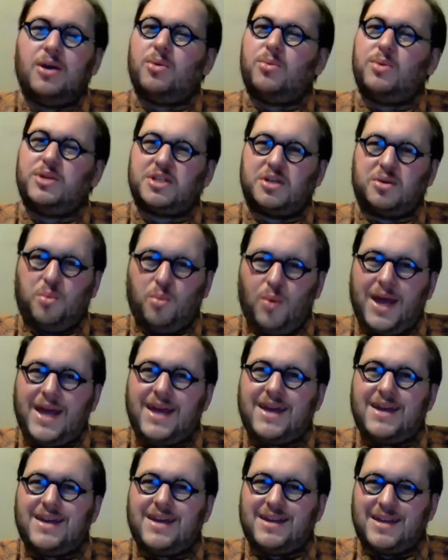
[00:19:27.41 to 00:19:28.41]
Which in a
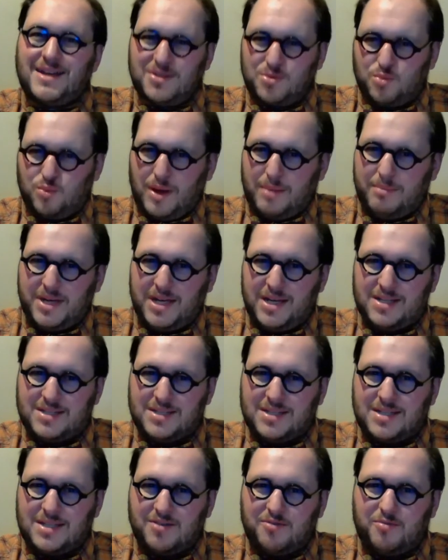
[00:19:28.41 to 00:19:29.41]
way is
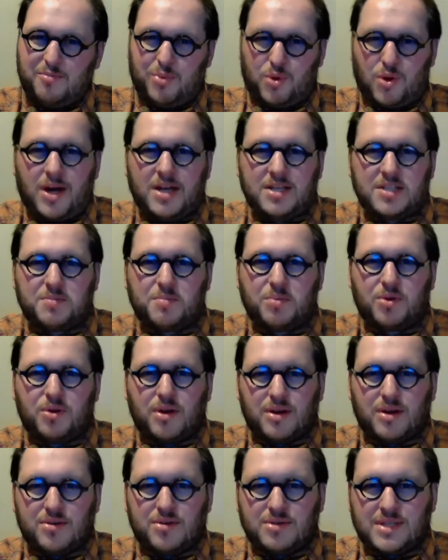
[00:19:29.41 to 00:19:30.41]
reminiscent of
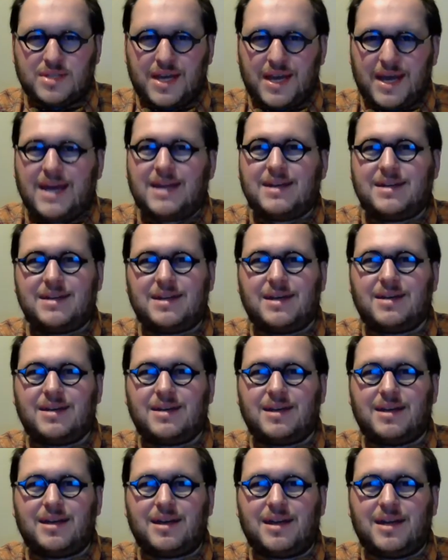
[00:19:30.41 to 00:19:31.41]
Prospero's
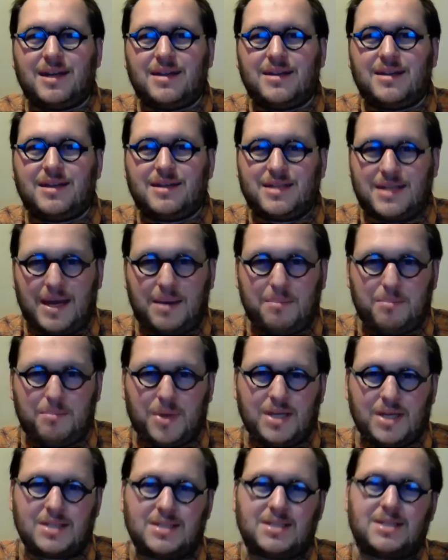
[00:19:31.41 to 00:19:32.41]
ending in The
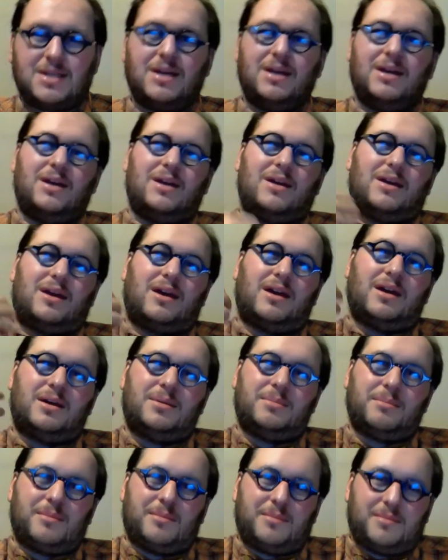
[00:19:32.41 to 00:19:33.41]
Tempest,
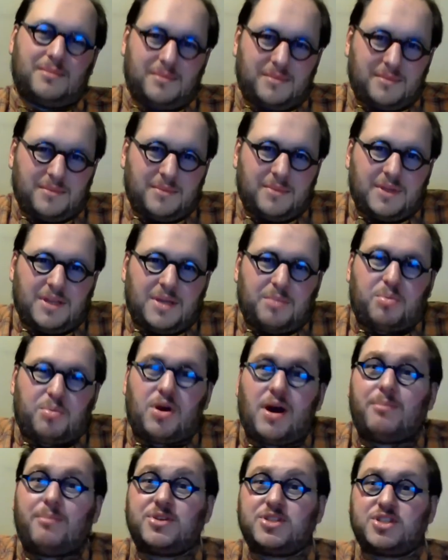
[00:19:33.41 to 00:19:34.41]
the
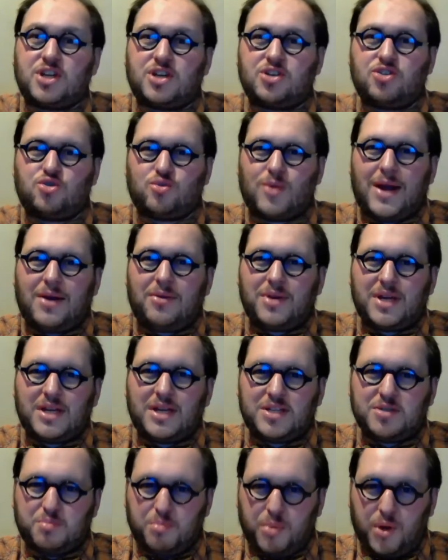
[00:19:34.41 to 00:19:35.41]
promise to drown
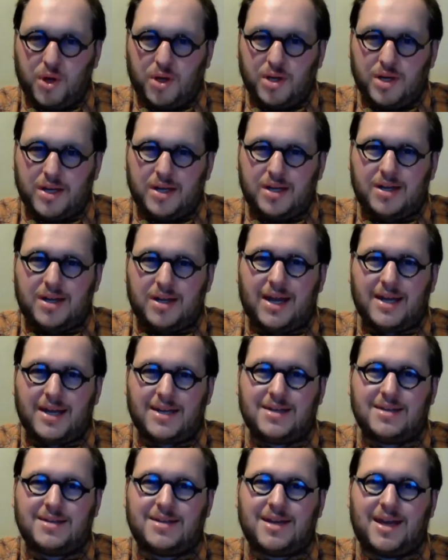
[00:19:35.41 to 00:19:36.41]
his book
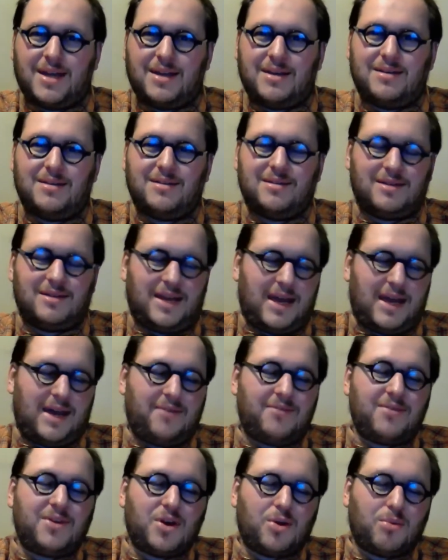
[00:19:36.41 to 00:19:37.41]
and
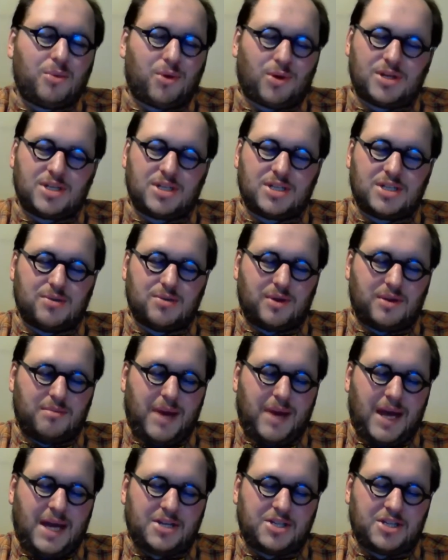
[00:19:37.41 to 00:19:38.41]
have no more to do with
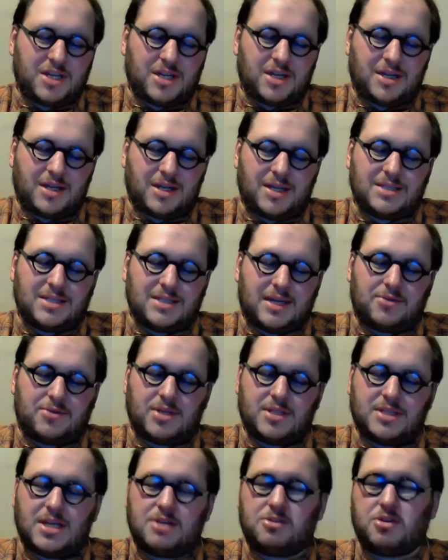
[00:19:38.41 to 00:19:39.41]
magic,
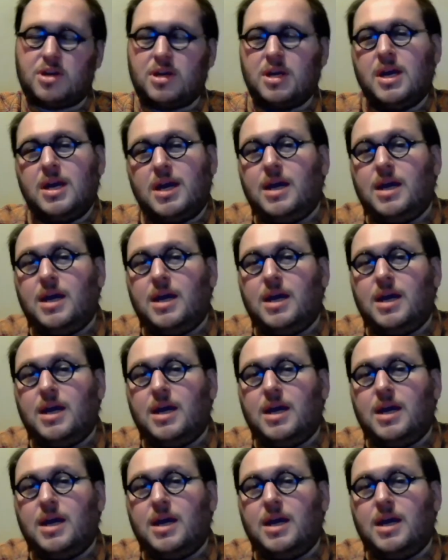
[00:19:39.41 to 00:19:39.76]
etc., etc.